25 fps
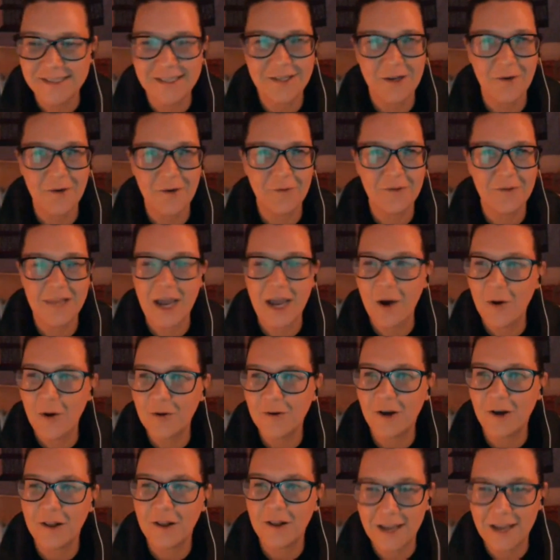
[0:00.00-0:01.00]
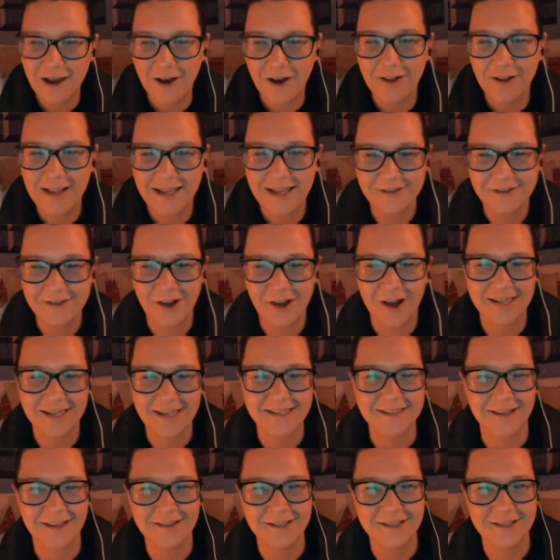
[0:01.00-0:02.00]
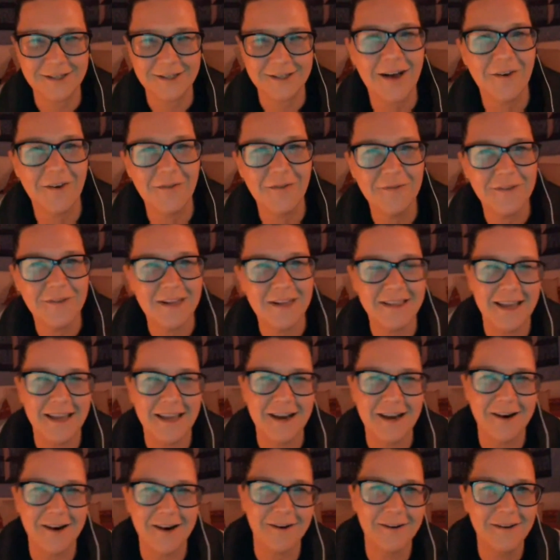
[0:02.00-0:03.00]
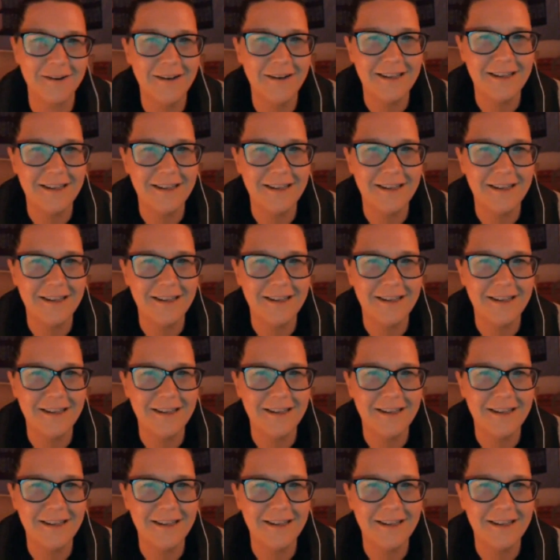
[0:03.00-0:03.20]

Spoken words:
you know, they all had Dawkins on the shelf in their